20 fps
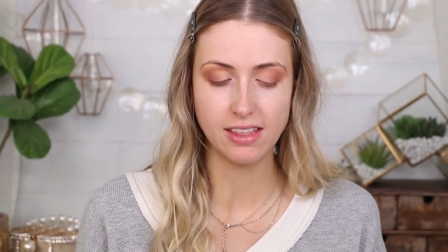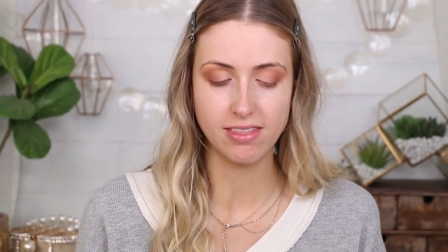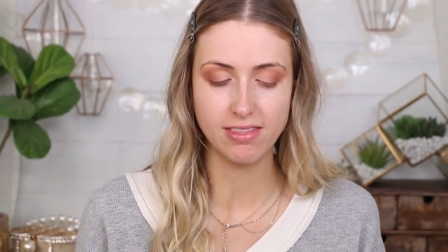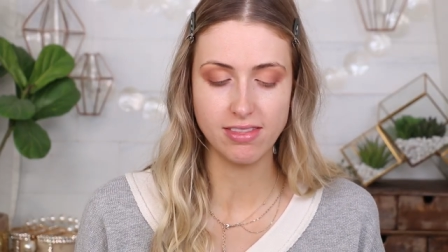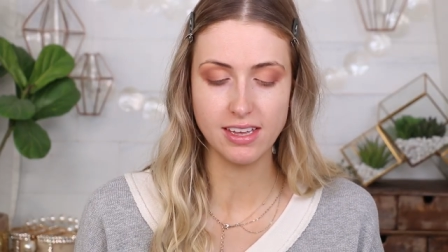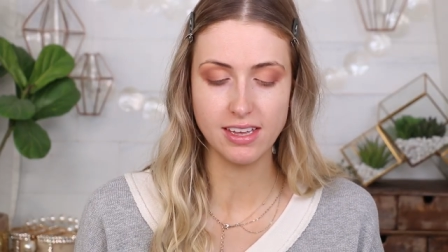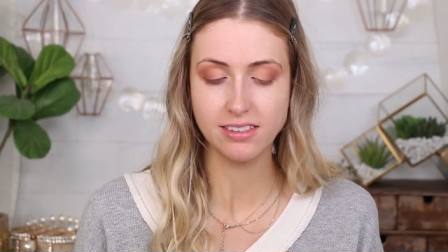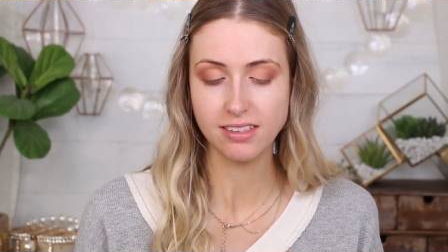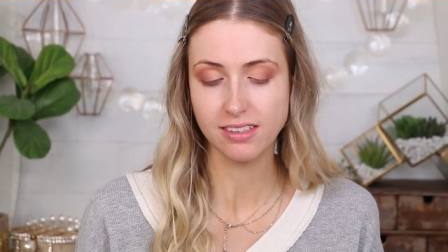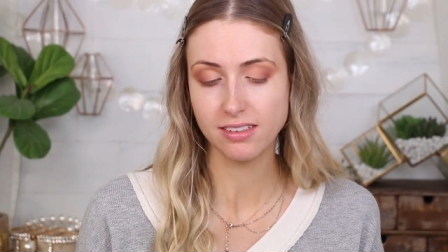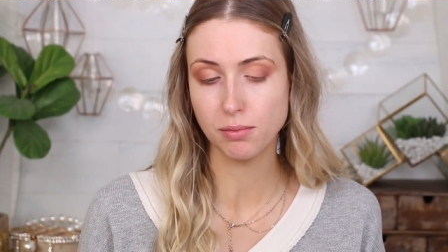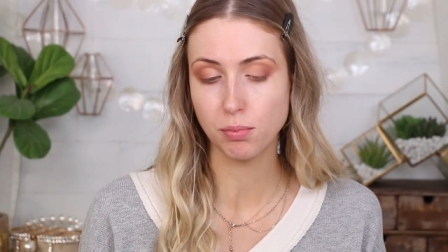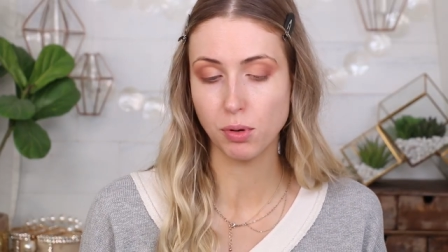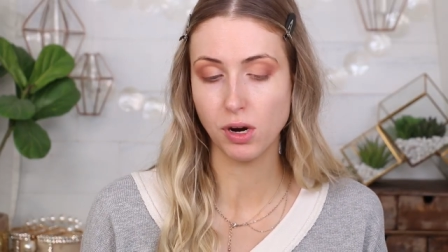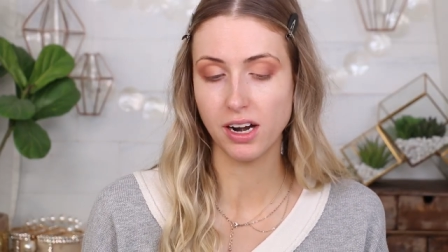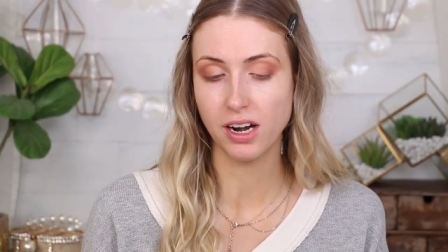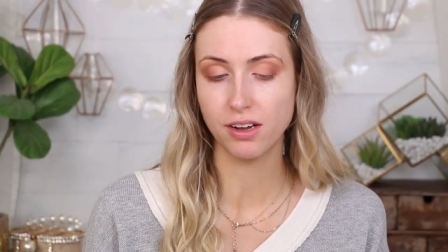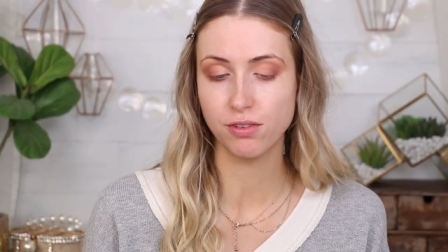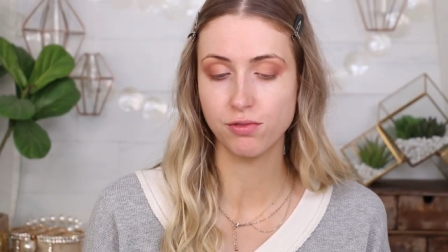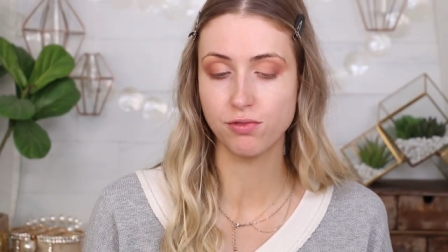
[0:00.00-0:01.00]
and this is a
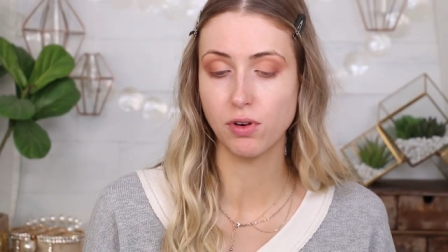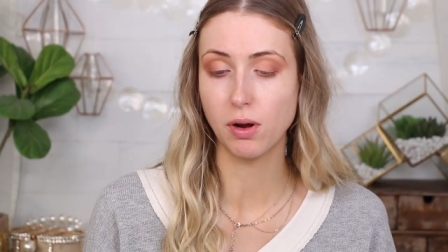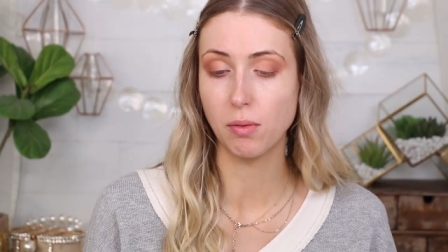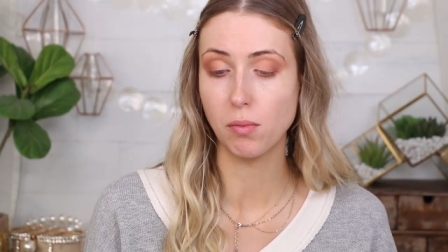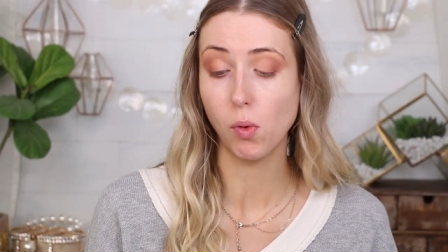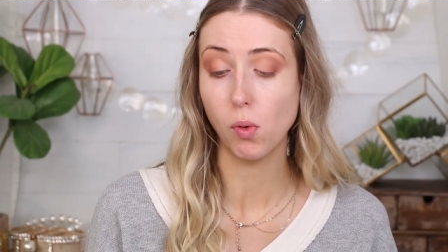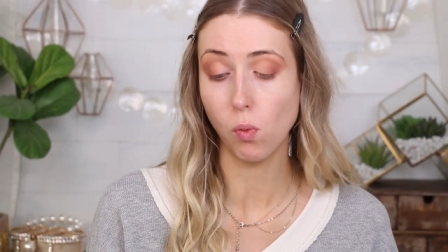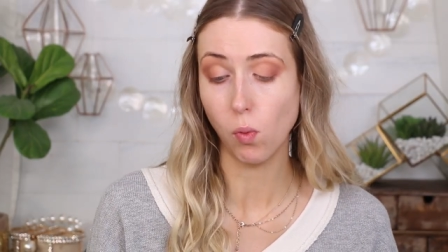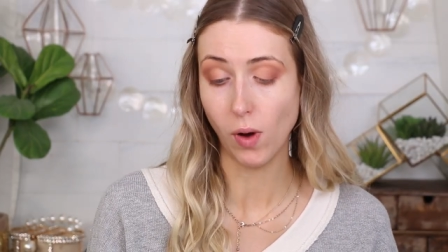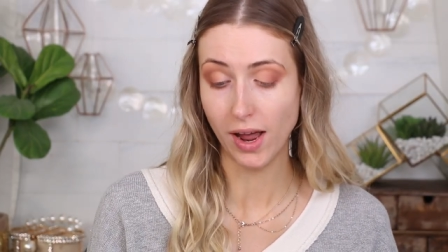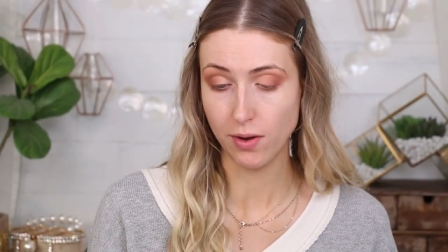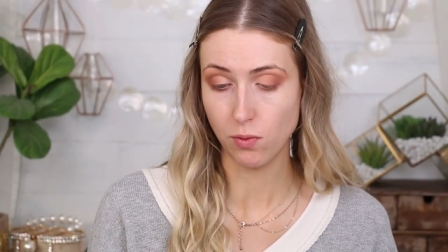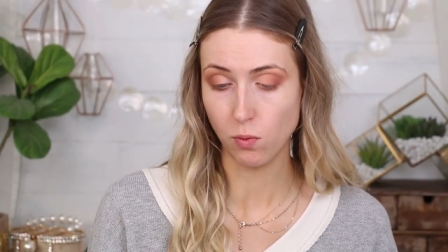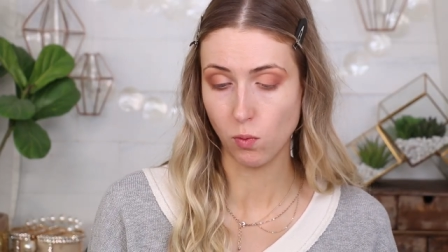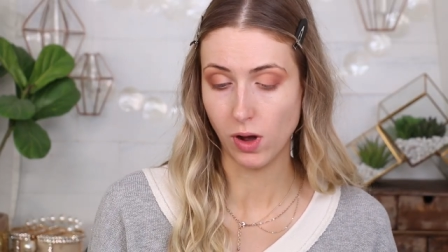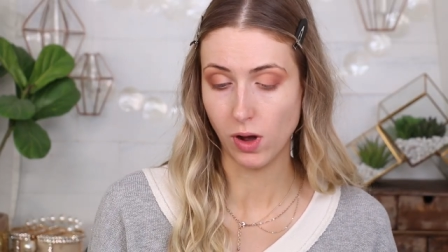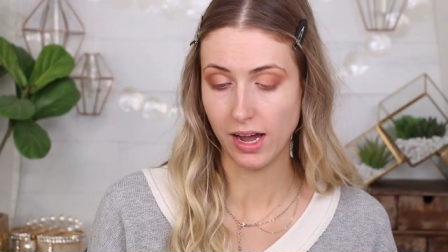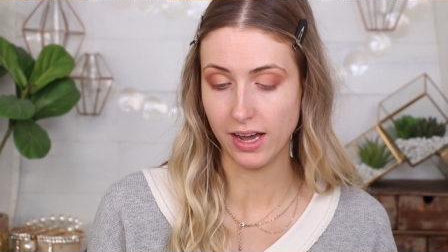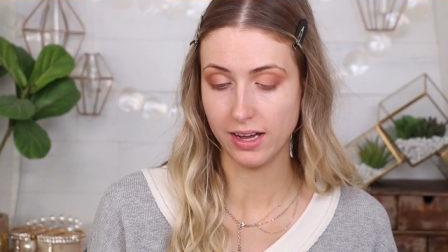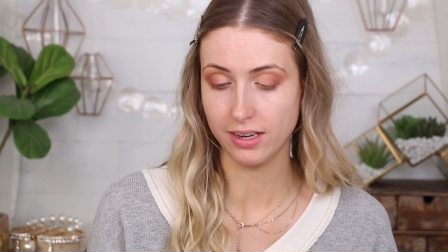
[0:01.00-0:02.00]
product from Wet n
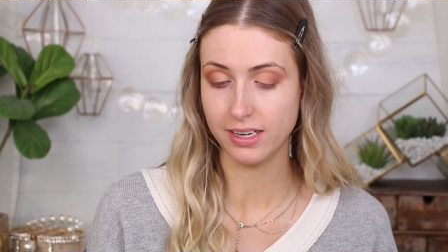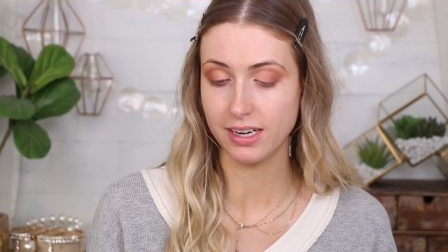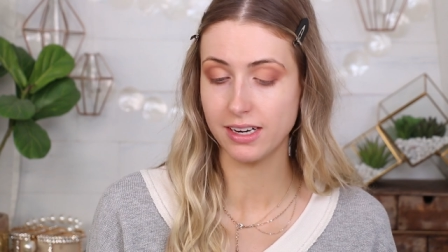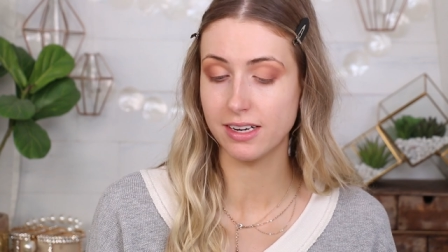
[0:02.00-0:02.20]
Wild.